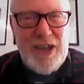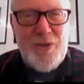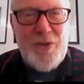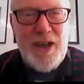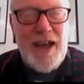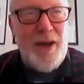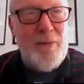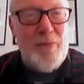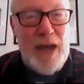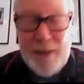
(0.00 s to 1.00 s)
you
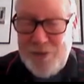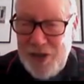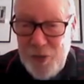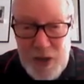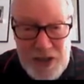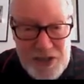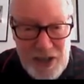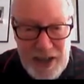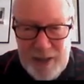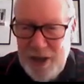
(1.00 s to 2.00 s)
perhaps in a week's
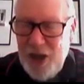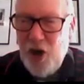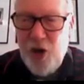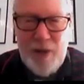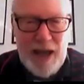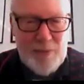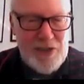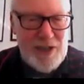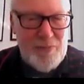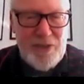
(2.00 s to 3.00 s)
time or perhaps
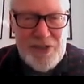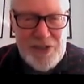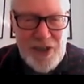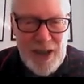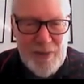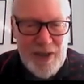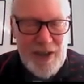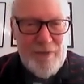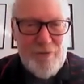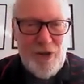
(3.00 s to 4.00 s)
in a month's time
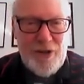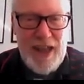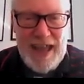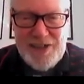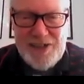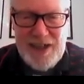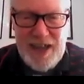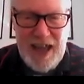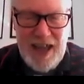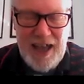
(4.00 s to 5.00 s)
for our next
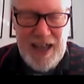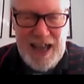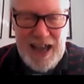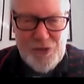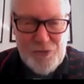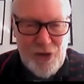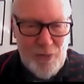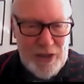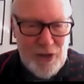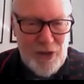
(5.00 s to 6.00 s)

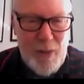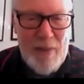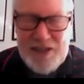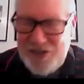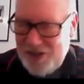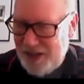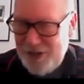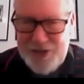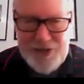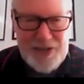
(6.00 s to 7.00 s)
astronomical math
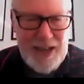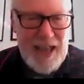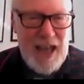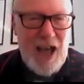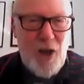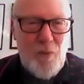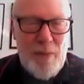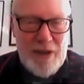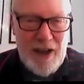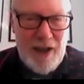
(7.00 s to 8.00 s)
skills
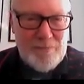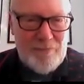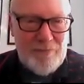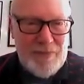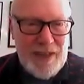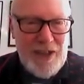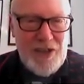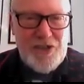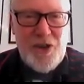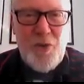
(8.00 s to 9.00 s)
webinar.
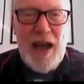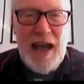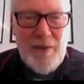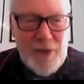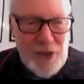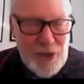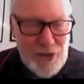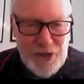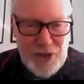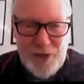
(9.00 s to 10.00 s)
So have a good
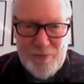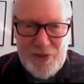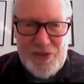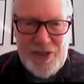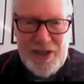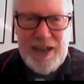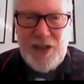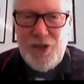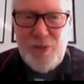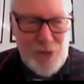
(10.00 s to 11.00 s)
look at the numbers,
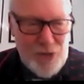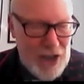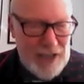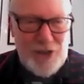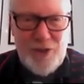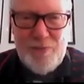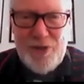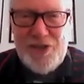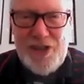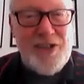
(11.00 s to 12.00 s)
double check the
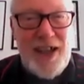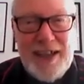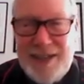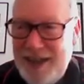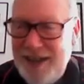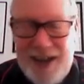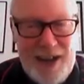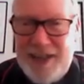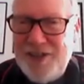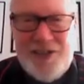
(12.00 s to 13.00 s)
numbers as I did, and
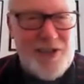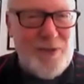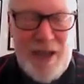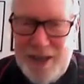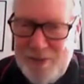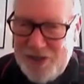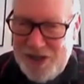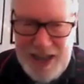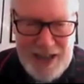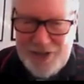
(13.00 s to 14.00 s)
I can still make a
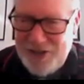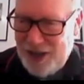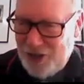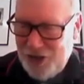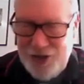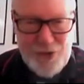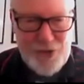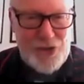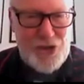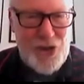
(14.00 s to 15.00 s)
mistake. So that just
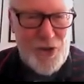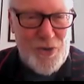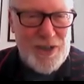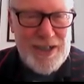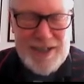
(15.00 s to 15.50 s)
goes to show